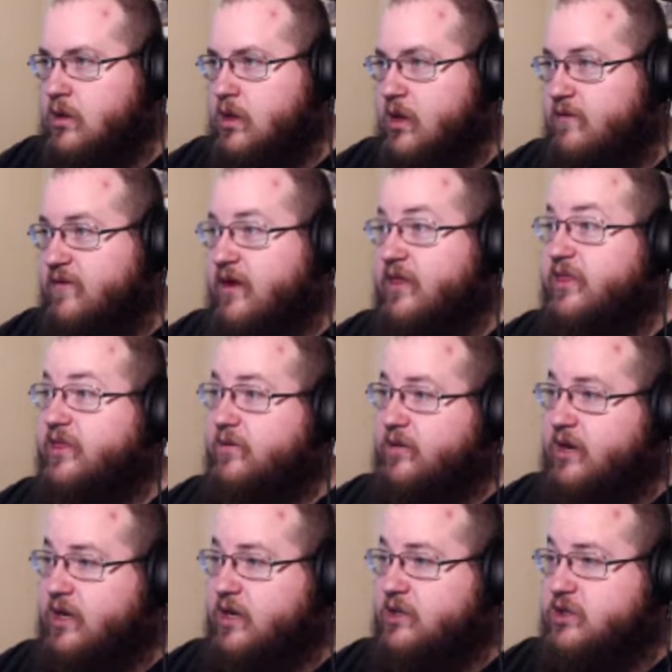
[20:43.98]
I've got
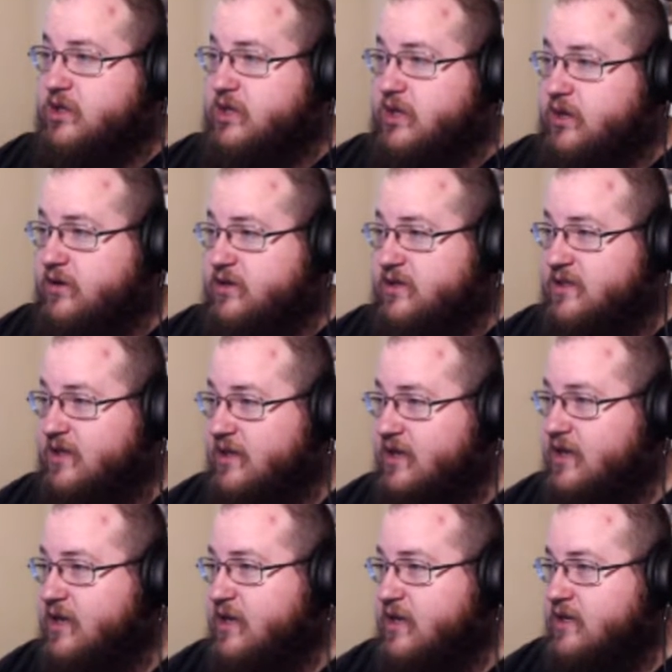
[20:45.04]
3 engineers.
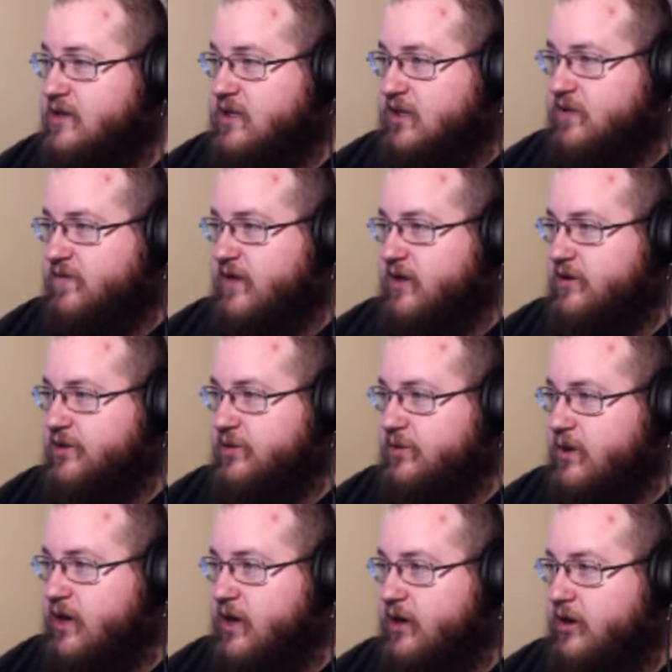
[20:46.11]
6 veils,
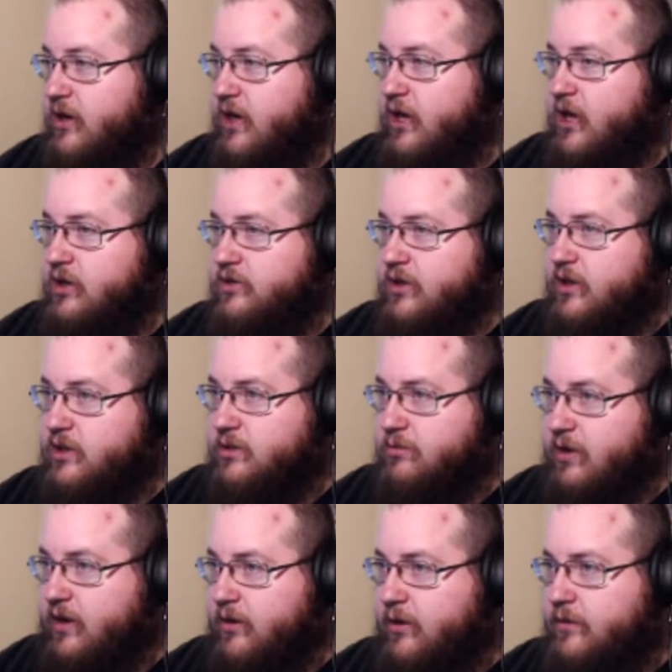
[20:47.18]
3 iron, and 100
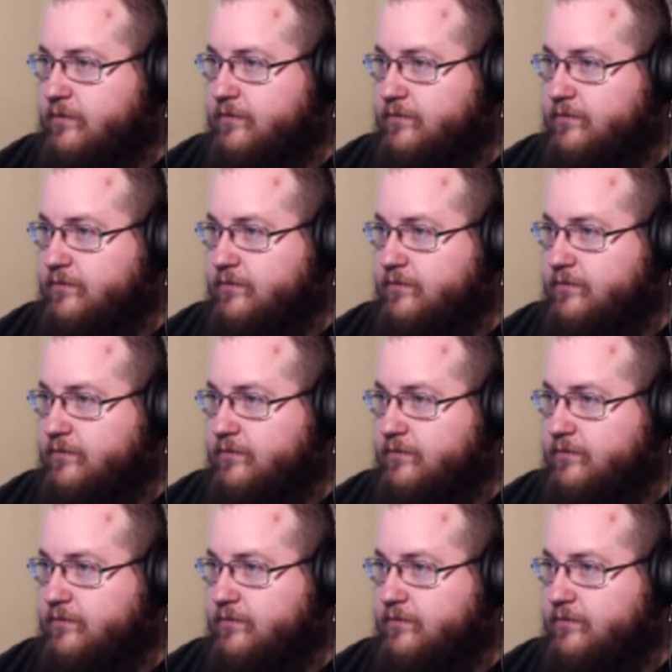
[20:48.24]
engine power.